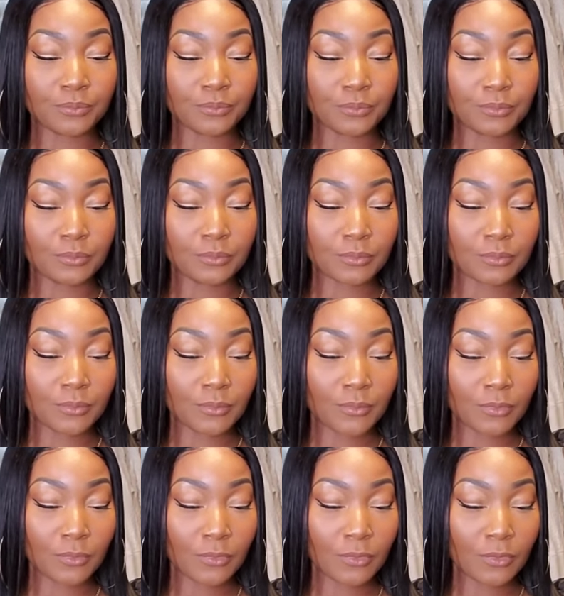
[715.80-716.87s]

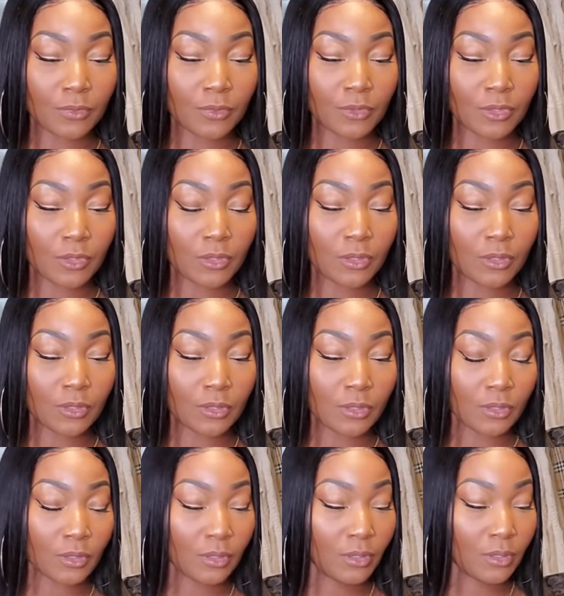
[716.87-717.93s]

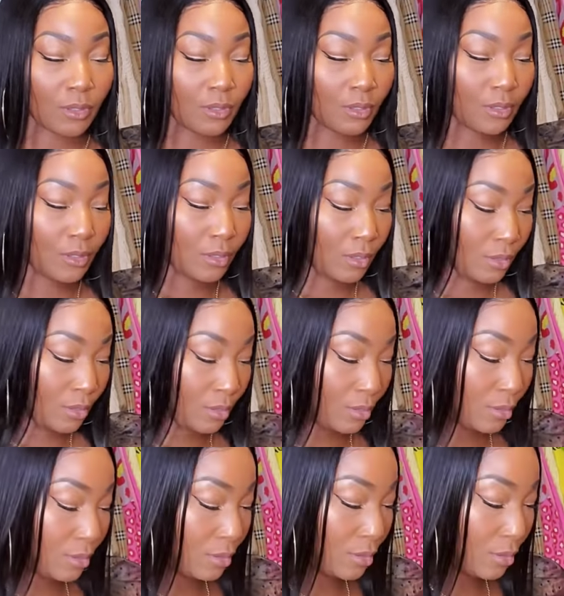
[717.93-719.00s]

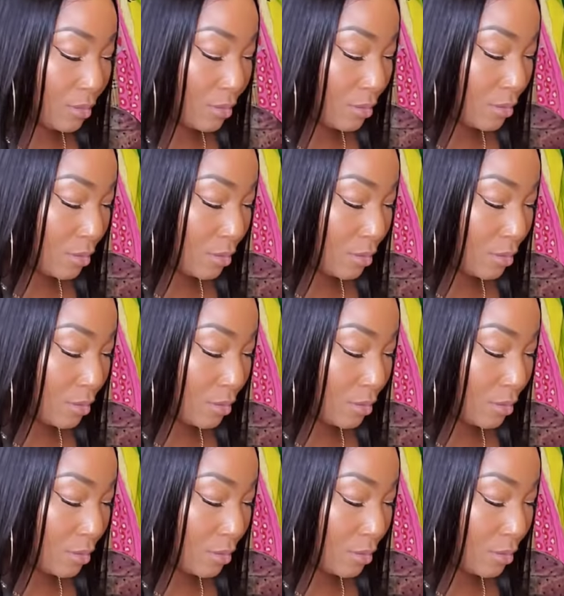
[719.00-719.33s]
(silence)